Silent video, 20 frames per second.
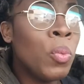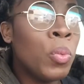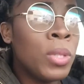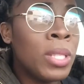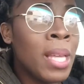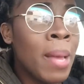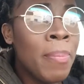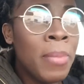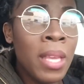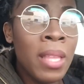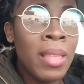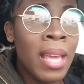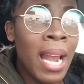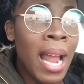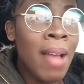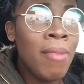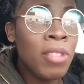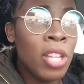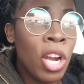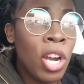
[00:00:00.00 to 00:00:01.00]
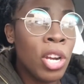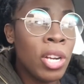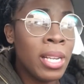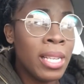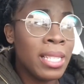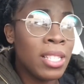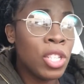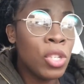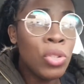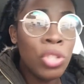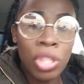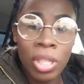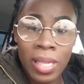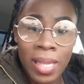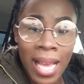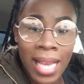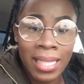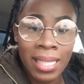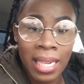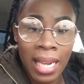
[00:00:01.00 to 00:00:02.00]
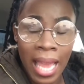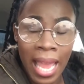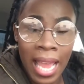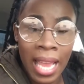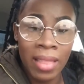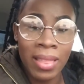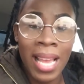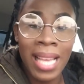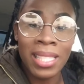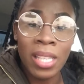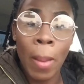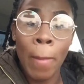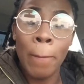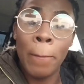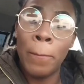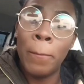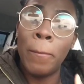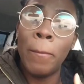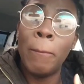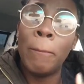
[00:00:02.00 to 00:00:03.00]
something that I've learned is usually that's a